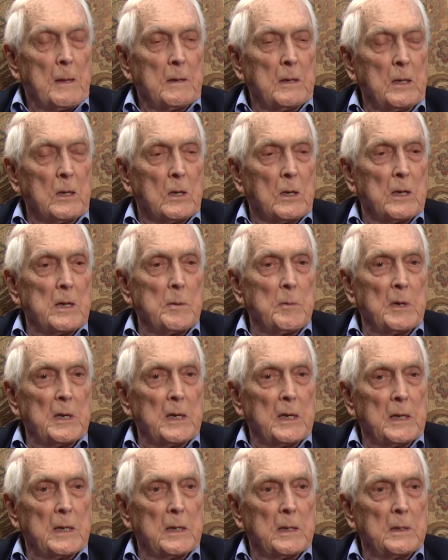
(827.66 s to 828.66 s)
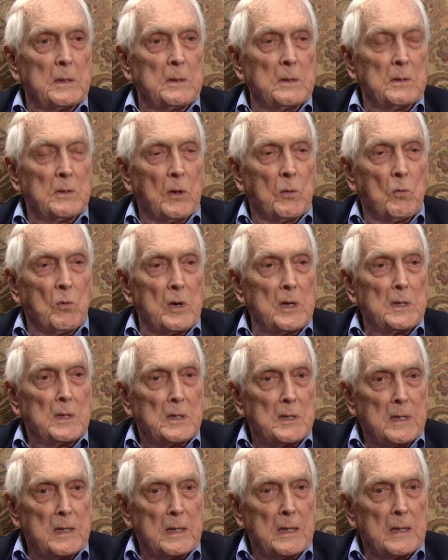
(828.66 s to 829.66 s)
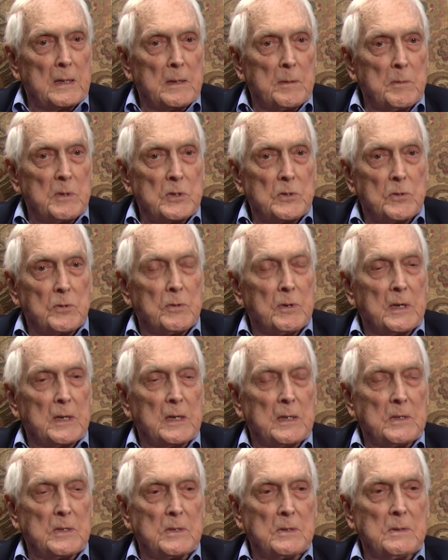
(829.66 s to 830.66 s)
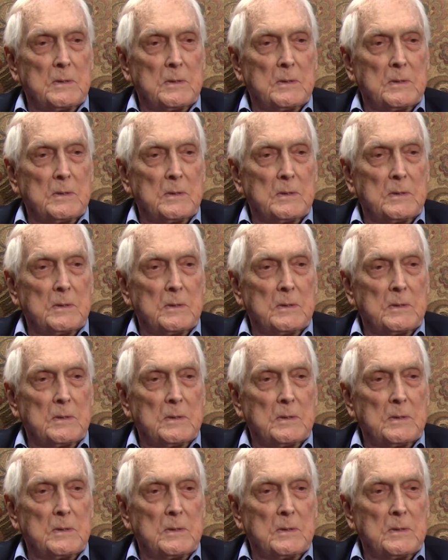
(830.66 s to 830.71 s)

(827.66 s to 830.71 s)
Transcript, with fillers: he eliminated the one thing that Mr. Rickey